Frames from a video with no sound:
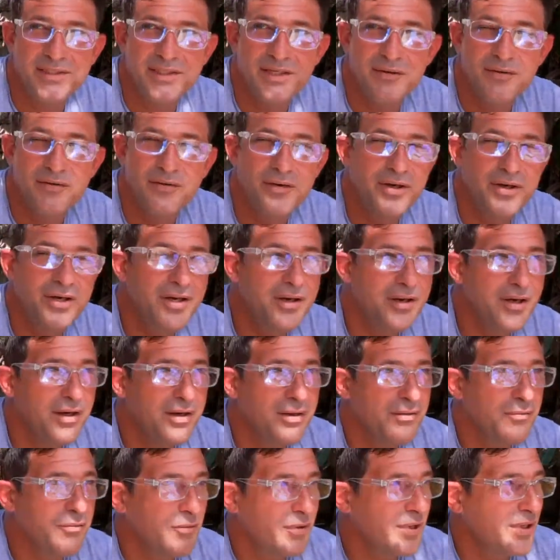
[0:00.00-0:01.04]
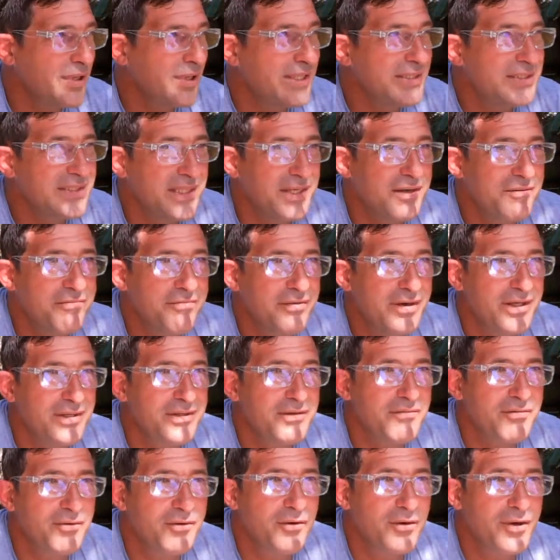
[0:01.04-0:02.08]
The, the uh, cleansing effect
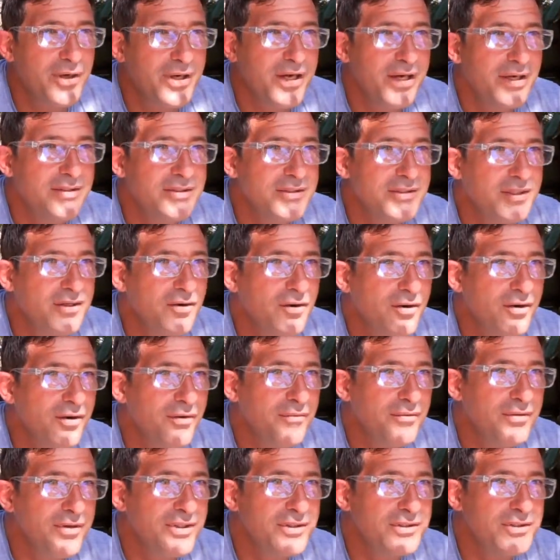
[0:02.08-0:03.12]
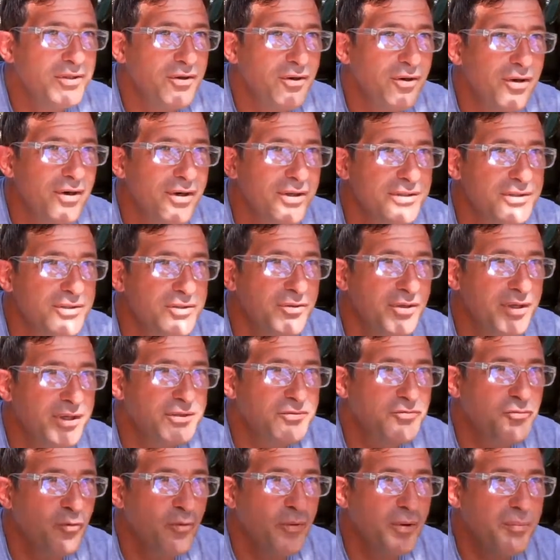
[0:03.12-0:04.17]
of hurricanes in our this yard it's
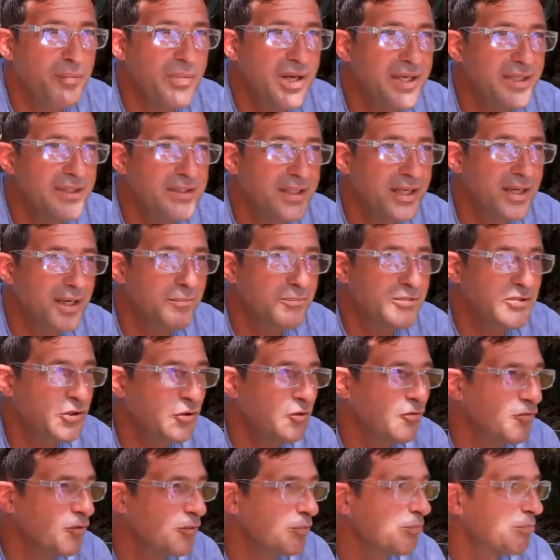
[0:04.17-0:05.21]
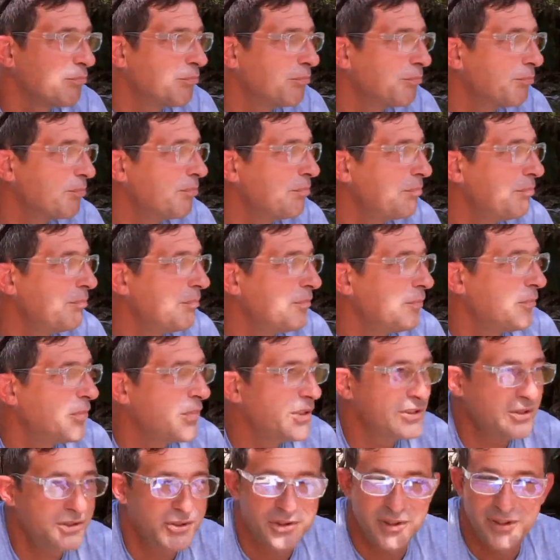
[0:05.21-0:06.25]
transformed it many times over,
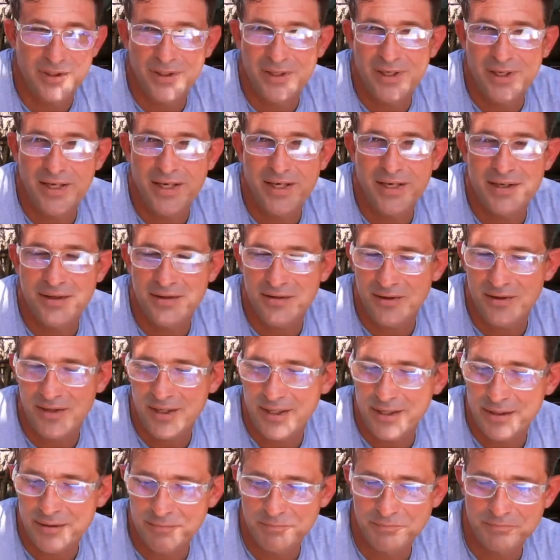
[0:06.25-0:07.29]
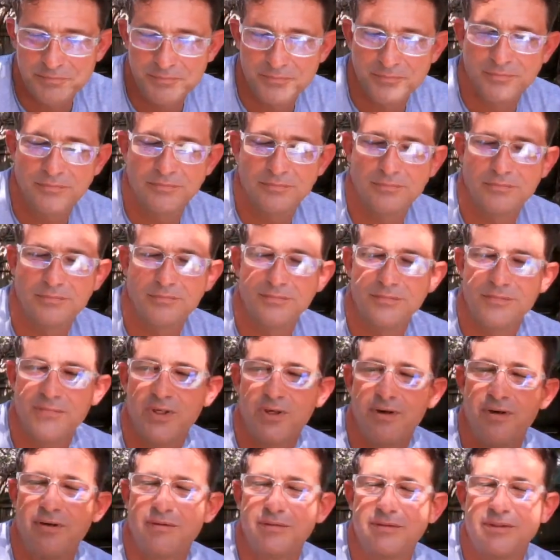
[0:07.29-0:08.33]
which uh, I kind of like.
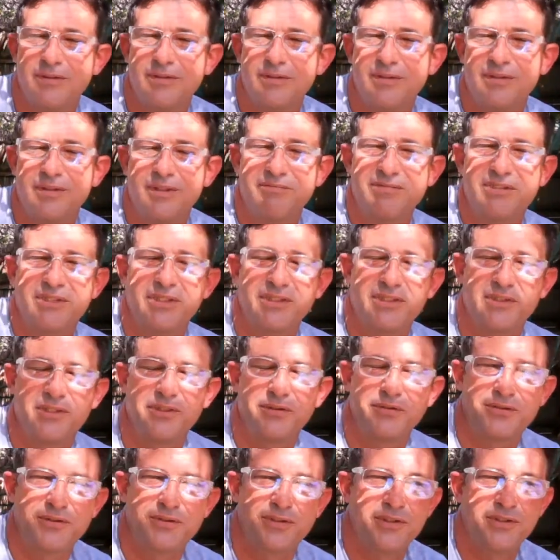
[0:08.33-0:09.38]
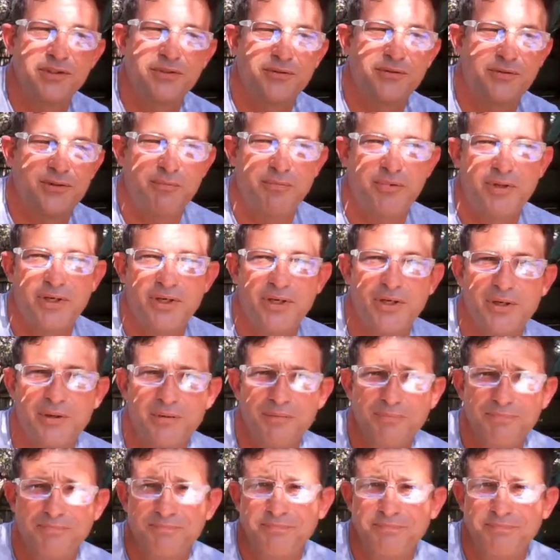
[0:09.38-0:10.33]
You know, so it gives an excuse to do something new.